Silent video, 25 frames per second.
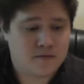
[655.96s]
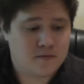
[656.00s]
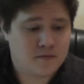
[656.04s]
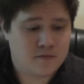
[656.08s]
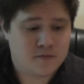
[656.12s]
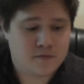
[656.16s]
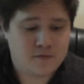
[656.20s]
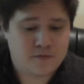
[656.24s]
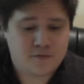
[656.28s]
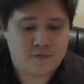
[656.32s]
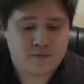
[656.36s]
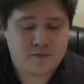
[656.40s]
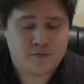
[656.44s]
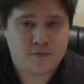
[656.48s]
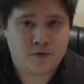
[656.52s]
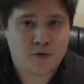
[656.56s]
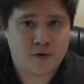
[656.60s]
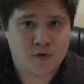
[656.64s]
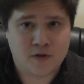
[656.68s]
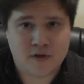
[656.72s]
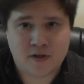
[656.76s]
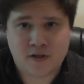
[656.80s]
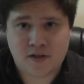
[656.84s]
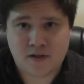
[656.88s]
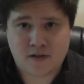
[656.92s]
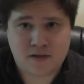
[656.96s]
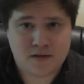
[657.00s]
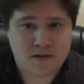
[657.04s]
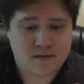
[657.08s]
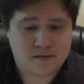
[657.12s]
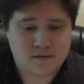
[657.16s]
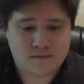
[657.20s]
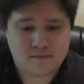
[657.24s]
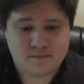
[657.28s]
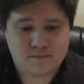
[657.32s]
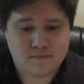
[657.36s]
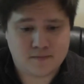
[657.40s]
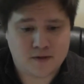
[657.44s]

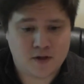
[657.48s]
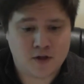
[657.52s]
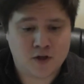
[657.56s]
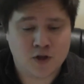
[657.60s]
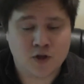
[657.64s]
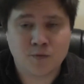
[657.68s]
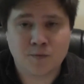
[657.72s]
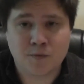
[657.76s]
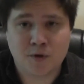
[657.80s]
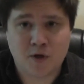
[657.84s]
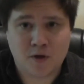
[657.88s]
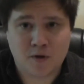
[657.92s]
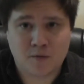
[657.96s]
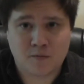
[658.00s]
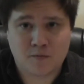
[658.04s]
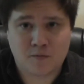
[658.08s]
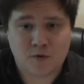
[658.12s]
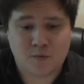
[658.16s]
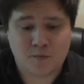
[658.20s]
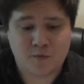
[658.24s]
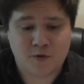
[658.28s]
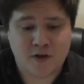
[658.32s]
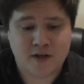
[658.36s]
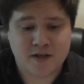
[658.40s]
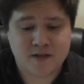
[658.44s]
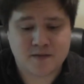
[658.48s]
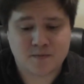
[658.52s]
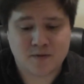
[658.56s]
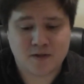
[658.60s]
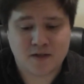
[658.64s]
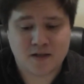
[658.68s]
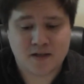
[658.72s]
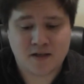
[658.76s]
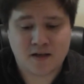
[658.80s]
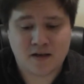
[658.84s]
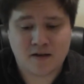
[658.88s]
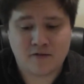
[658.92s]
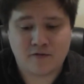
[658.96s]
fully aluminum replacement
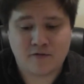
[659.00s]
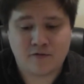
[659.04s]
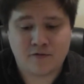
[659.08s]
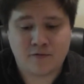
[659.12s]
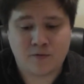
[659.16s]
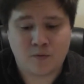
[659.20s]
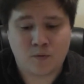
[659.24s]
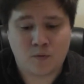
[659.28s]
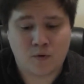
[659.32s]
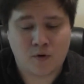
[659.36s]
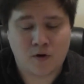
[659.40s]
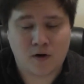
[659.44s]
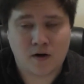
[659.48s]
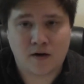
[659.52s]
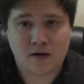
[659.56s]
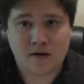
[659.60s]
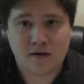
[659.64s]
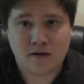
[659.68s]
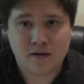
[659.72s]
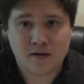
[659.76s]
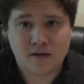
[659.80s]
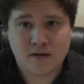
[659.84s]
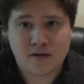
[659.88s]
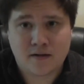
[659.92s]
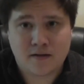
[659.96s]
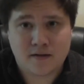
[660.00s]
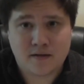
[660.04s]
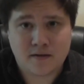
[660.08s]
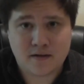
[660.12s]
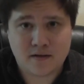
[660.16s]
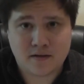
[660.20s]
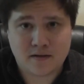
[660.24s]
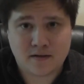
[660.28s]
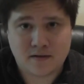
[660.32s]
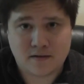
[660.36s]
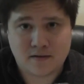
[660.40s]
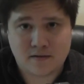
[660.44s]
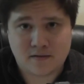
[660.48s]
kit for
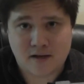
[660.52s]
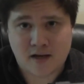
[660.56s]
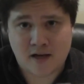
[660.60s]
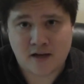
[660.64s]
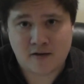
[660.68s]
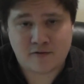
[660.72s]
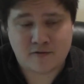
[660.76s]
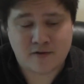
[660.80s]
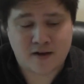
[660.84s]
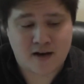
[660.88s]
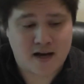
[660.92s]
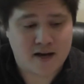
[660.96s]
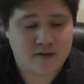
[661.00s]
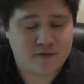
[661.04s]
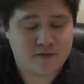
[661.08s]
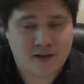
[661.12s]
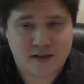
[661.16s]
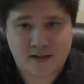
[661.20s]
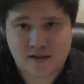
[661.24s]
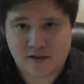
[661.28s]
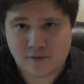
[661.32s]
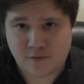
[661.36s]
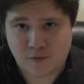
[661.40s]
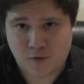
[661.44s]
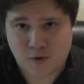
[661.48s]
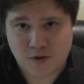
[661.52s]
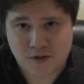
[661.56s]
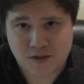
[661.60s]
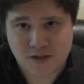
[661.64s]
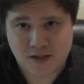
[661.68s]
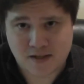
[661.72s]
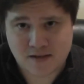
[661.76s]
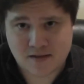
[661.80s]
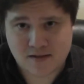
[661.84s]
the A5, like the Vortex